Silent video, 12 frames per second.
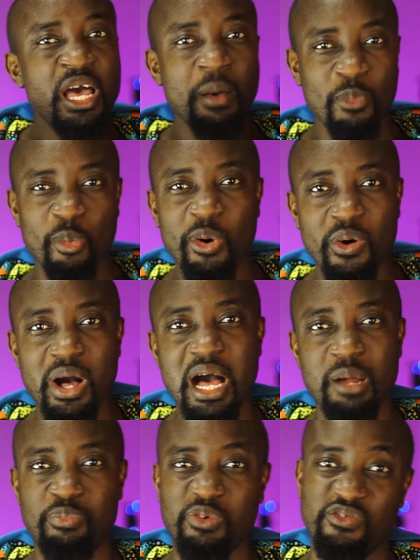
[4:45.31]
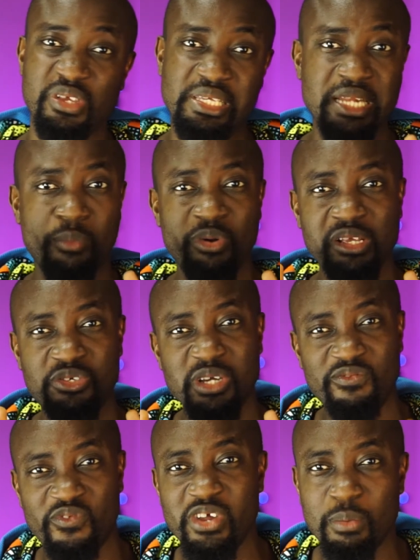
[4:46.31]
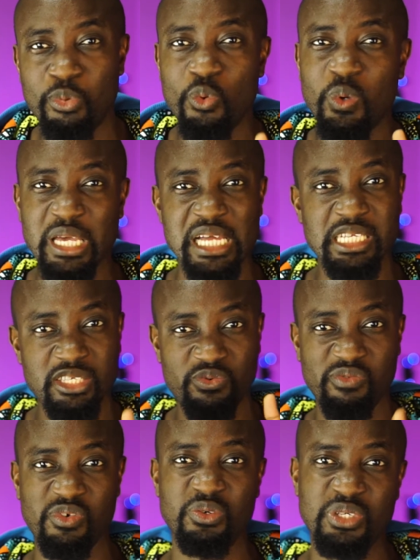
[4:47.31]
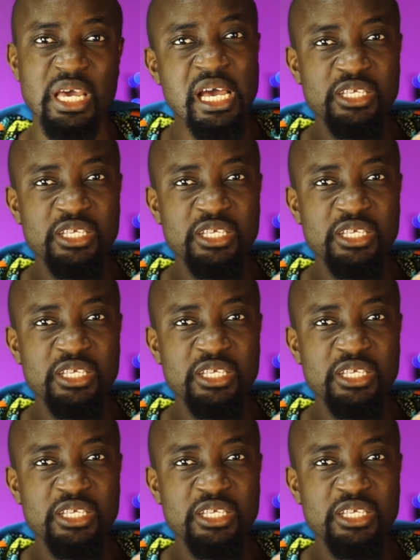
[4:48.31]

mobile app reviews, and I bring to you affordable gadget reviews